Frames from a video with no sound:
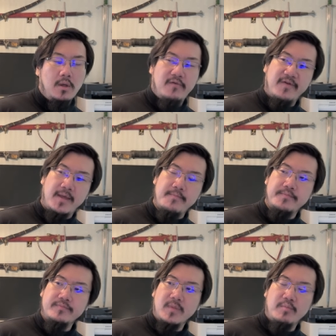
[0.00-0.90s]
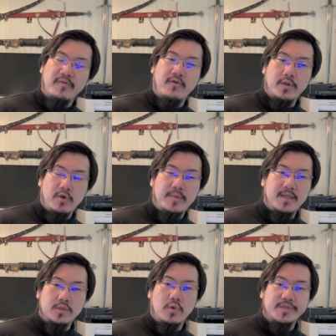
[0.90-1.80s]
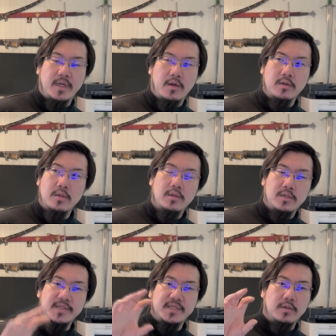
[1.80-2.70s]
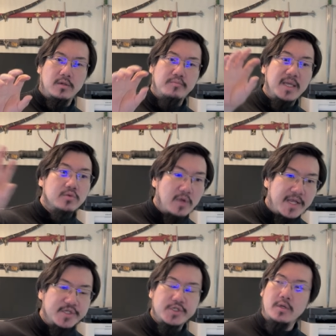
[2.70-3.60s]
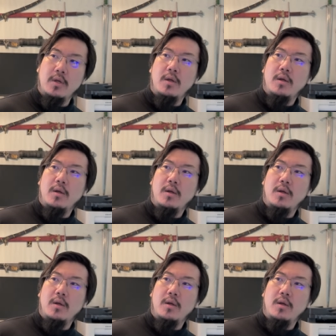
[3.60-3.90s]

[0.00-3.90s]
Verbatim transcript: for them. But for European swords, they are considered mid-range,